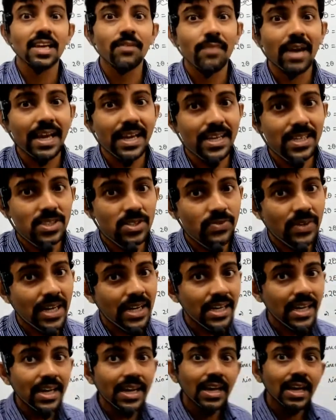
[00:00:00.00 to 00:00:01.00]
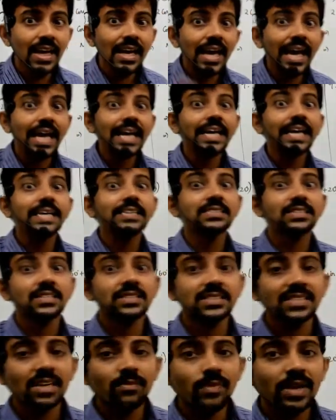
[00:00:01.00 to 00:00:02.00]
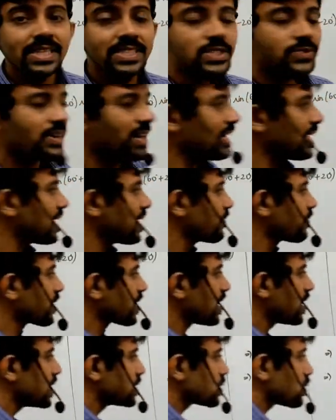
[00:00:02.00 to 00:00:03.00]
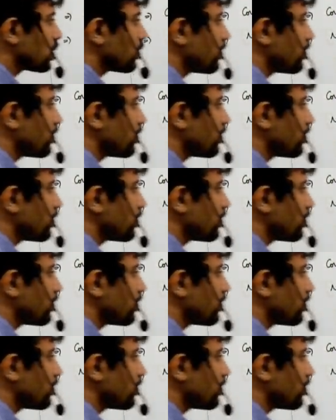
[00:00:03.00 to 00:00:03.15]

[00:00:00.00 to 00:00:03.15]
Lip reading: minus 20. 80 is 60 plus 20. So